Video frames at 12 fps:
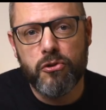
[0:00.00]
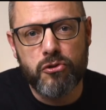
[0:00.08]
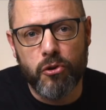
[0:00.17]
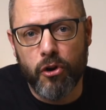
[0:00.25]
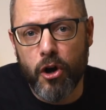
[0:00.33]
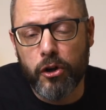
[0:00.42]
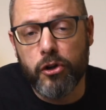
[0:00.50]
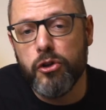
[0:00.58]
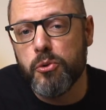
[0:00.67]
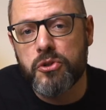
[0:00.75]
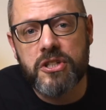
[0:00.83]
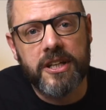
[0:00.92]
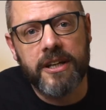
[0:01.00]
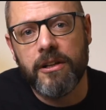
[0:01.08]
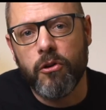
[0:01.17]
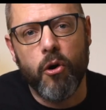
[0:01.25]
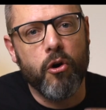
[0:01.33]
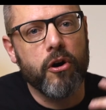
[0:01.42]
to learn a new
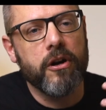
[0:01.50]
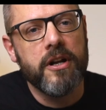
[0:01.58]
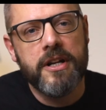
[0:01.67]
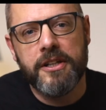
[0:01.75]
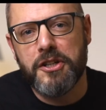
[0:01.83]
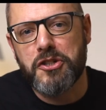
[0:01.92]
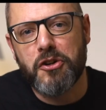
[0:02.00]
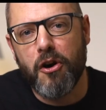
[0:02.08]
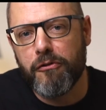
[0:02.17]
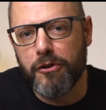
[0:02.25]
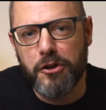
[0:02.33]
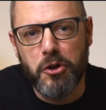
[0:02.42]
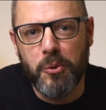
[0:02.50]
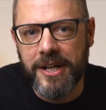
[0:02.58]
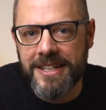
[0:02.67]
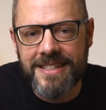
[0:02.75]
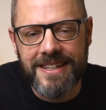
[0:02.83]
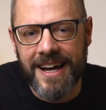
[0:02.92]
skill or discover new
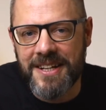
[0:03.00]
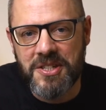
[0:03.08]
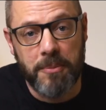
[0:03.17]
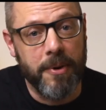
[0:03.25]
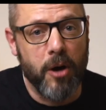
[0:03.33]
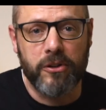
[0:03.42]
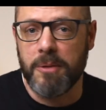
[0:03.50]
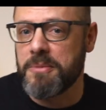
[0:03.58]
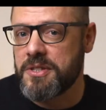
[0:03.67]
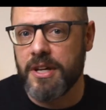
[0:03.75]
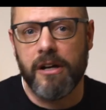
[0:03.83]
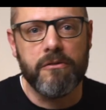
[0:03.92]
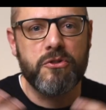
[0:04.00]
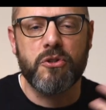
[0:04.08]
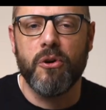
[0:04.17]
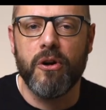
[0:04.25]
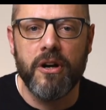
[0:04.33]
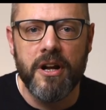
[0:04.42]
insights about themselves
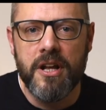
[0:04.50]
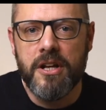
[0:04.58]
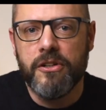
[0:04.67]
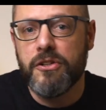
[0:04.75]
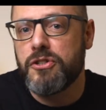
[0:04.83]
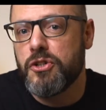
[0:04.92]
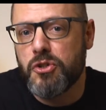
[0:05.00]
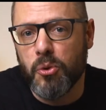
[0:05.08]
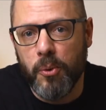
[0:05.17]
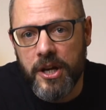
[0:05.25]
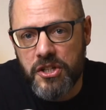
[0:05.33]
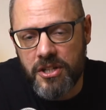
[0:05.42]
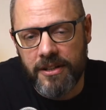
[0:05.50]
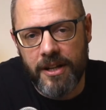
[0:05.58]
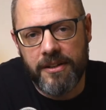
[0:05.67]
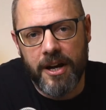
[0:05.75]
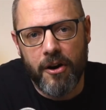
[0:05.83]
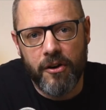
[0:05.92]
or the situation
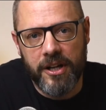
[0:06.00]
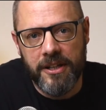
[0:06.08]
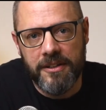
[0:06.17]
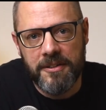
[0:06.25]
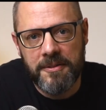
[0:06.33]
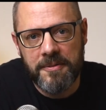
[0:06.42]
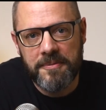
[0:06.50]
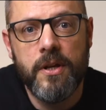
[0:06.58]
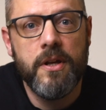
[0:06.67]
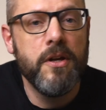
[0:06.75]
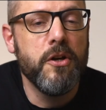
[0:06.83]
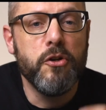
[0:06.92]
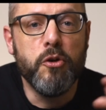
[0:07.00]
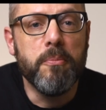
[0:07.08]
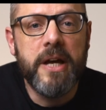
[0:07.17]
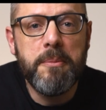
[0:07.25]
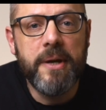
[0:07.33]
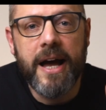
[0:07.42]
that they are in. You
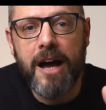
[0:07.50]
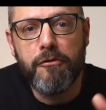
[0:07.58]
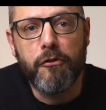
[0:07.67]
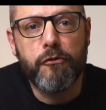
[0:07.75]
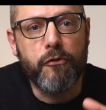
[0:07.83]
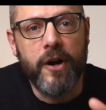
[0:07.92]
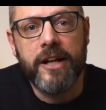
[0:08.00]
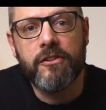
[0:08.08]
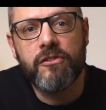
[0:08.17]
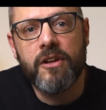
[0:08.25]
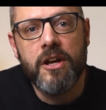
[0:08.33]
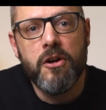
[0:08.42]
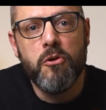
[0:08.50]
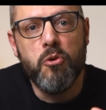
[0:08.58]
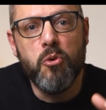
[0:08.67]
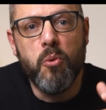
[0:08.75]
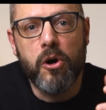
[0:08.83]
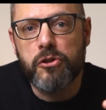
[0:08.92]
maybe have a friend
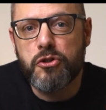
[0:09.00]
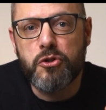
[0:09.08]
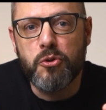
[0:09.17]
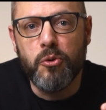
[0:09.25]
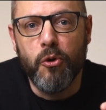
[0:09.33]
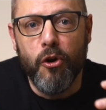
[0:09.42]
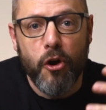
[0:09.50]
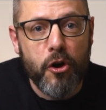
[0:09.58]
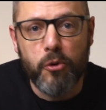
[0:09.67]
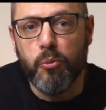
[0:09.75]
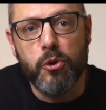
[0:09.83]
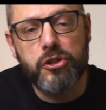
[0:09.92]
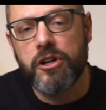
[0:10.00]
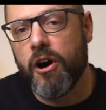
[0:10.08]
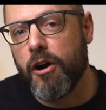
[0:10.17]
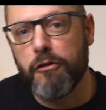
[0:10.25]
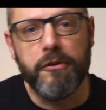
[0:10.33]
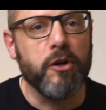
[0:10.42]
who wants to learn wood
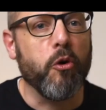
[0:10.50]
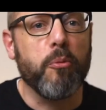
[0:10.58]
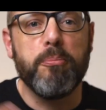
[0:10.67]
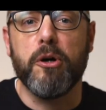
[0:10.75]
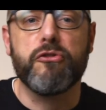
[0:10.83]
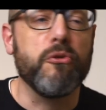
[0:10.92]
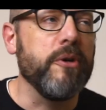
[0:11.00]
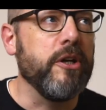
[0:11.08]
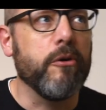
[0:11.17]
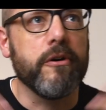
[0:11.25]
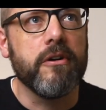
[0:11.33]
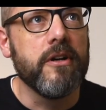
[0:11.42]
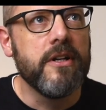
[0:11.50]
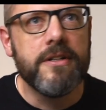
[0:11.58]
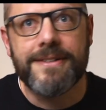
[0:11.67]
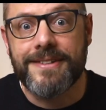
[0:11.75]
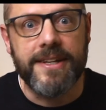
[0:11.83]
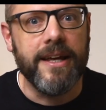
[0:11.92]
carving or pottery or
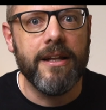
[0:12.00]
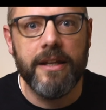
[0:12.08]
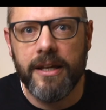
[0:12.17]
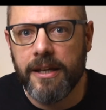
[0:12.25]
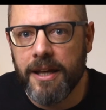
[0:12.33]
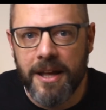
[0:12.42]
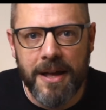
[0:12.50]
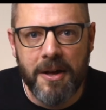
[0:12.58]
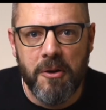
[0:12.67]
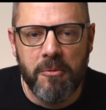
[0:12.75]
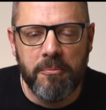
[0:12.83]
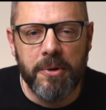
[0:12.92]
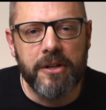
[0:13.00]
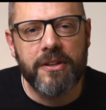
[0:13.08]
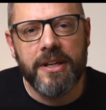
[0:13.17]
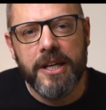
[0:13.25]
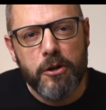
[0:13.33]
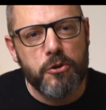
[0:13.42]
sailing, but
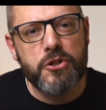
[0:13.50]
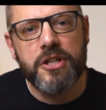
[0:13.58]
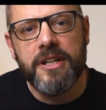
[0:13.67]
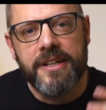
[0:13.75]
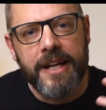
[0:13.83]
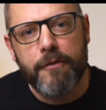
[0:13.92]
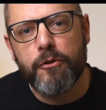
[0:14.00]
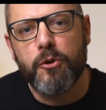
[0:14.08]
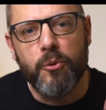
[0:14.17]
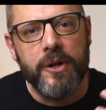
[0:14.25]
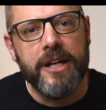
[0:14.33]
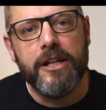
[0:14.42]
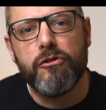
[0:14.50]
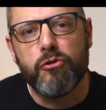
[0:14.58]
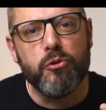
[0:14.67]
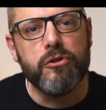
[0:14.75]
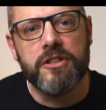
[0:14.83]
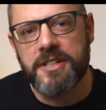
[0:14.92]
he or she never really
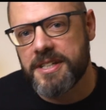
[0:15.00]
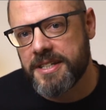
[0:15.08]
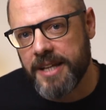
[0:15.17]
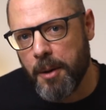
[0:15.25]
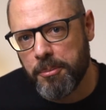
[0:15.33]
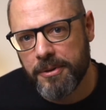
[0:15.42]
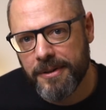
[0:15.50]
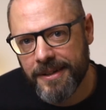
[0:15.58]
took this step.